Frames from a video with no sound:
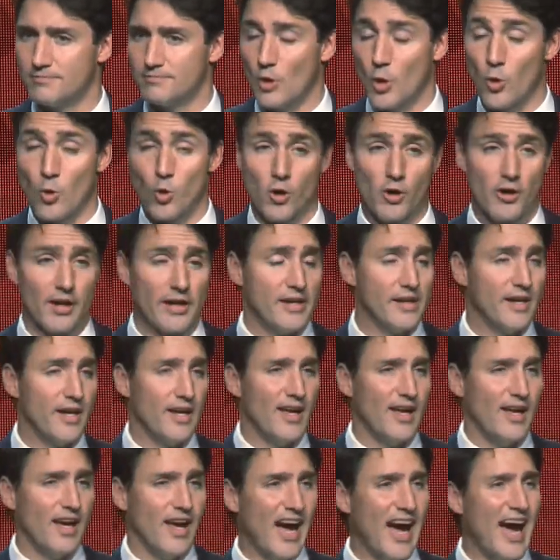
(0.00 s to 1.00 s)
or an
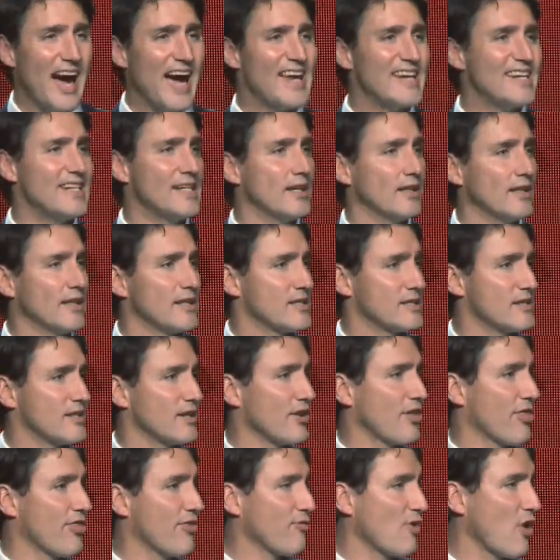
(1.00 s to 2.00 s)

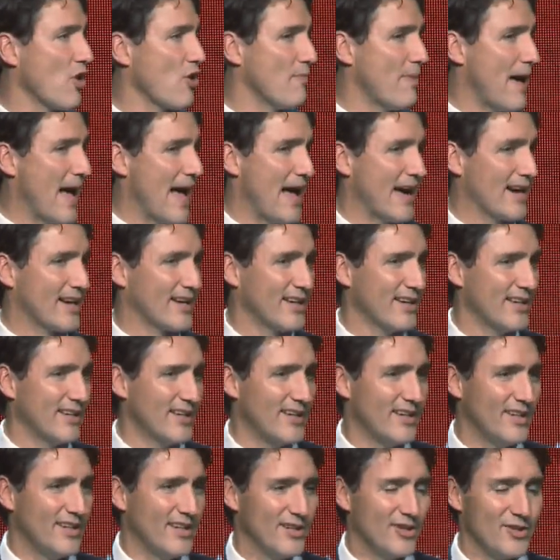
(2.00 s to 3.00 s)
idealistic throwback
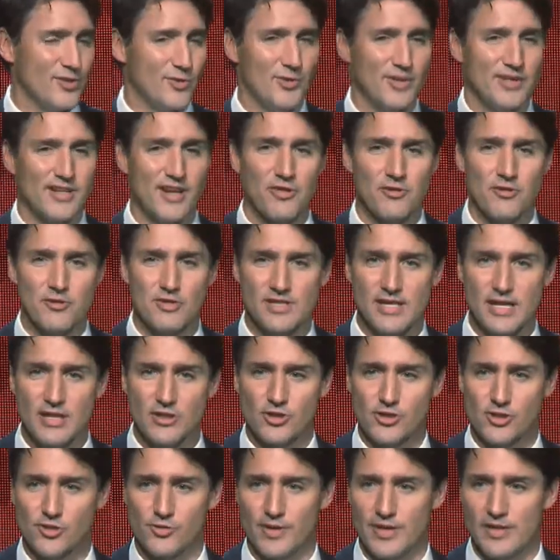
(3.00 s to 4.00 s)
to another
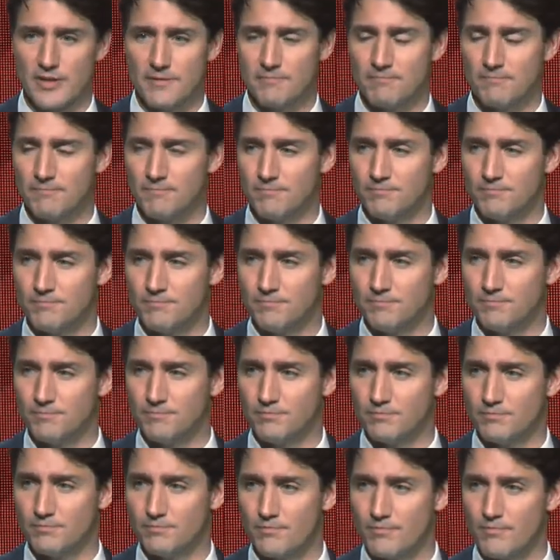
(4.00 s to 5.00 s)
century.
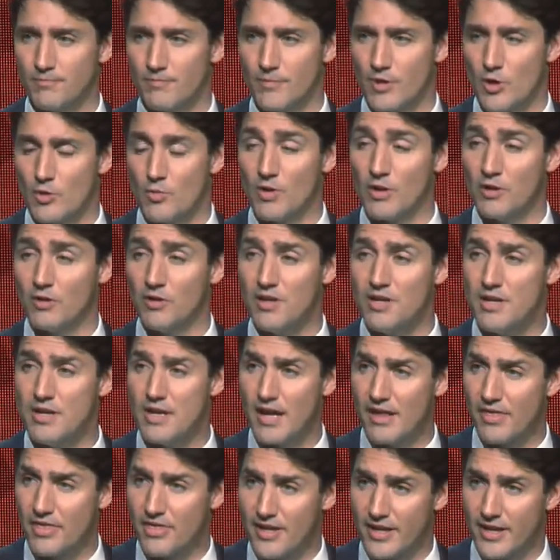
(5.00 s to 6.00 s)
Well,
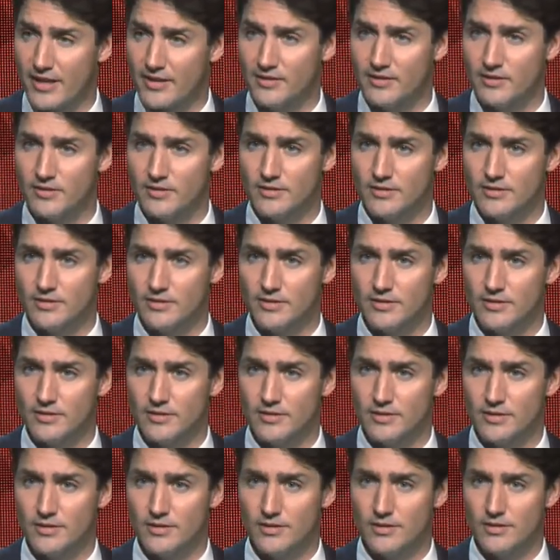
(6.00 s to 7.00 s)
nothing
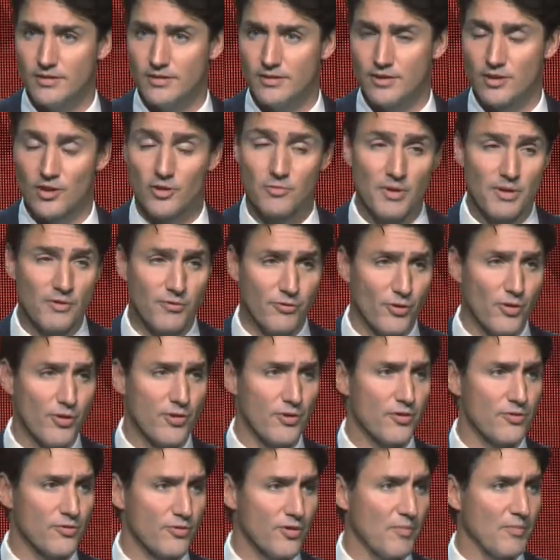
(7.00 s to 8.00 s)
could be
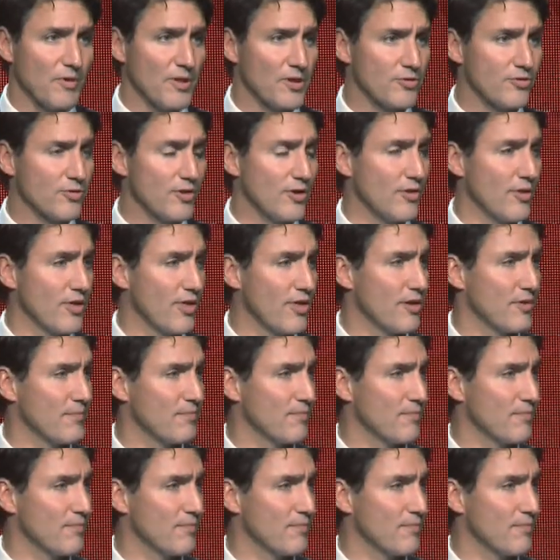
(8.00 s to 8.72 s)
further from the truth.